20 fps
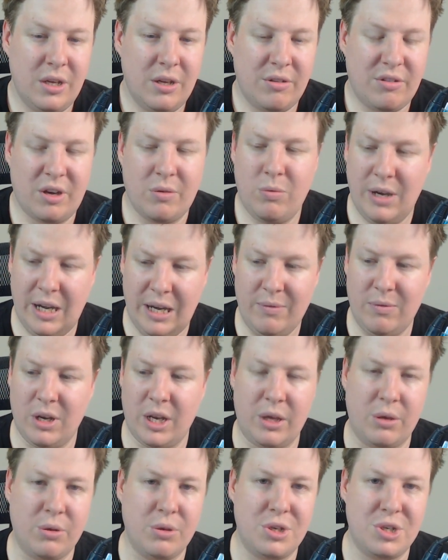So really, really
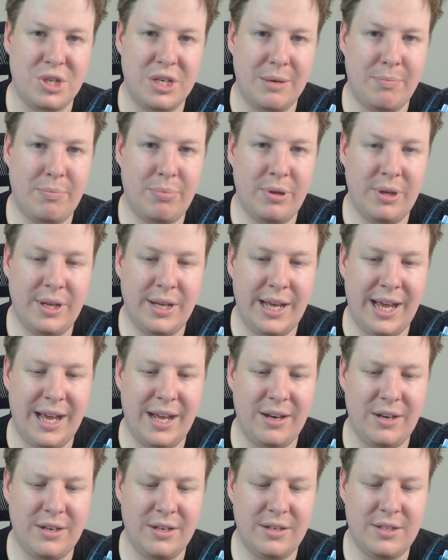good ship.
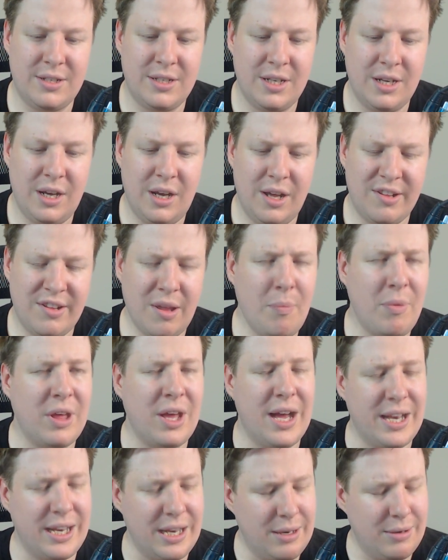And something
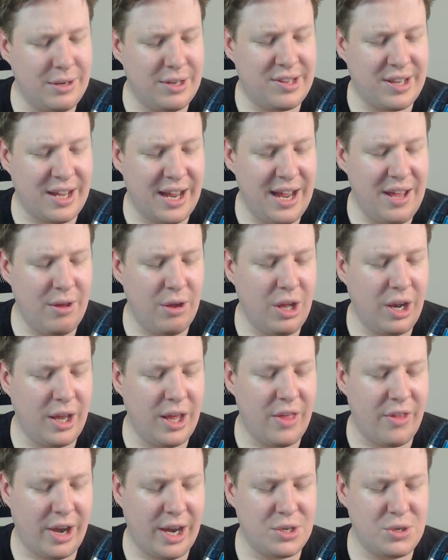I didn't say
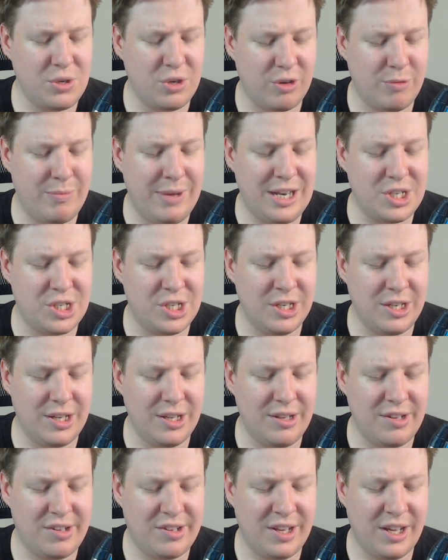earlier that I should have mentioned
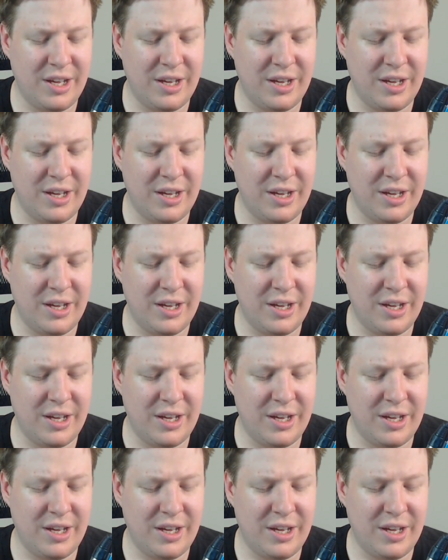is